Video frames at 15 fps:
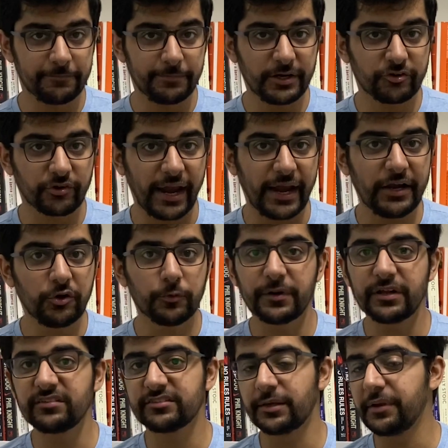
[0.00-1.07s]
have been trying to
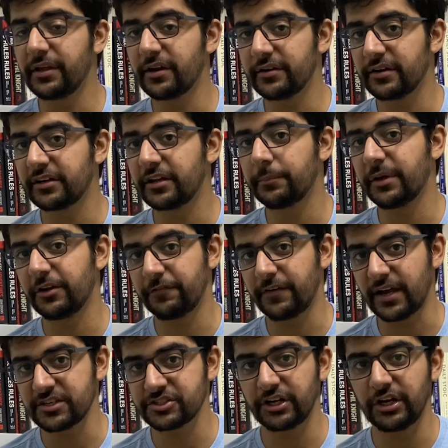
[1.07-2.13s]
bring semiconductor
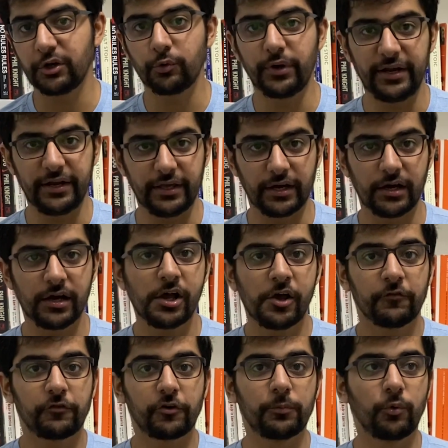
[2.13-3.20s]
manufacturing to India
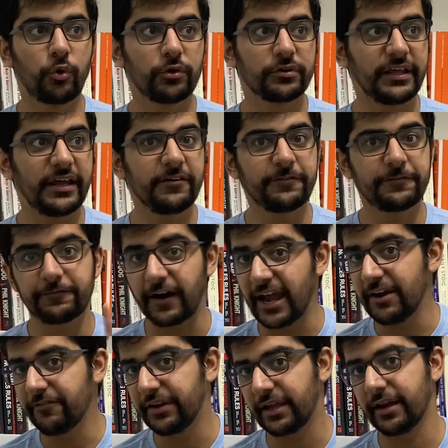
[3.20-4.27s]
for more than
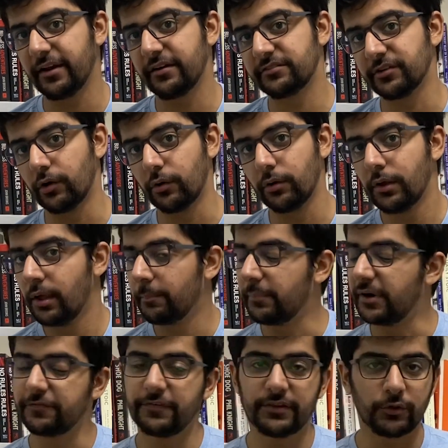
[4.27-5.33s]
5 decades now,
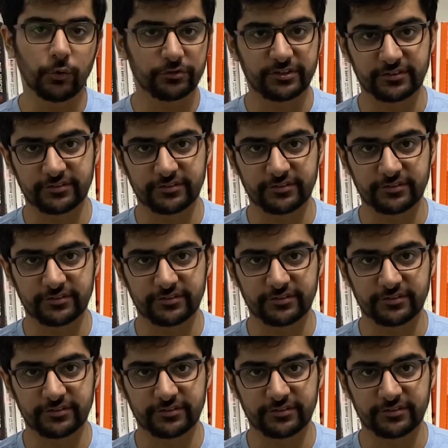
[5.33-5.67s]
but with no